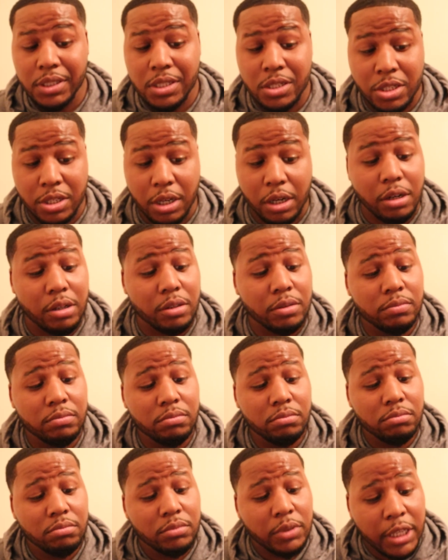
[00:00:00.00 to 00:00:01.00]
So
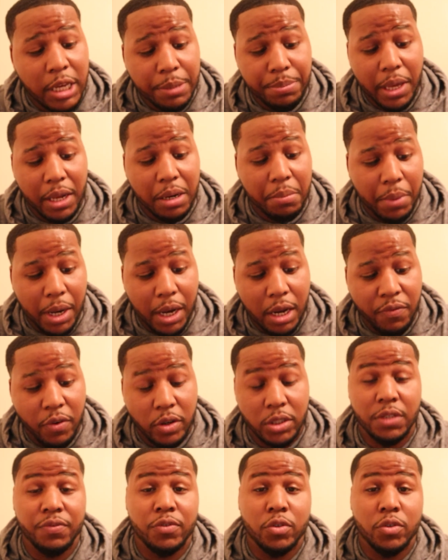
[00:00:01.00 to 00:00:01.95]
keep that in mind, folks.